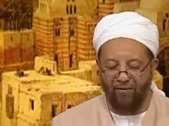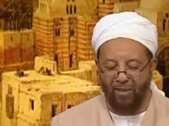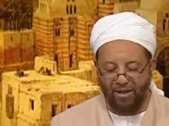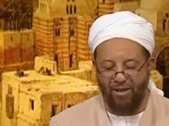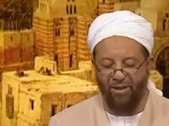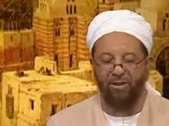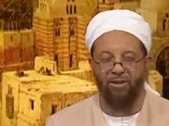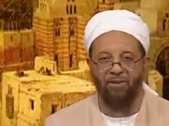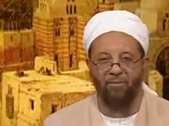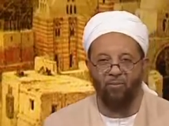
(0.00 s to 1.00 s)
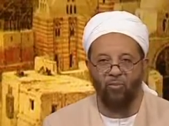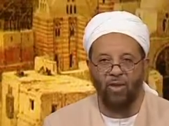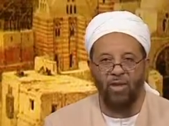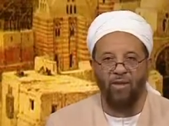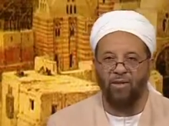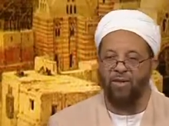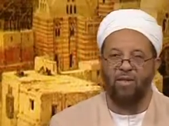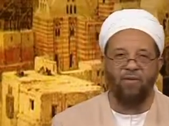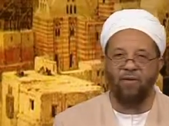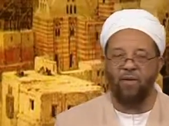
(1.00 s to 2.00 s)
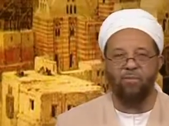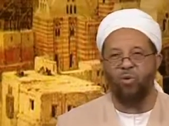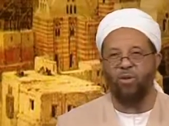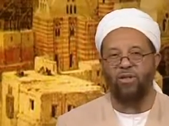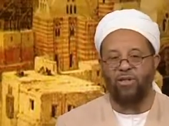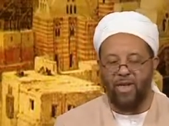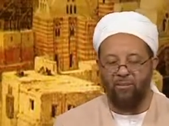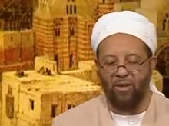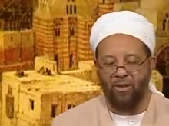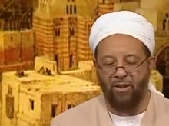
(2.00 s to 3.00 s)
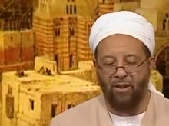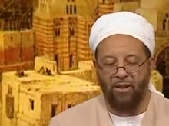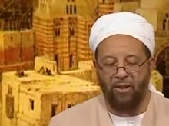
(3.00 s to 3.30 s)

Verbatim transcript: of business. This is a very important statement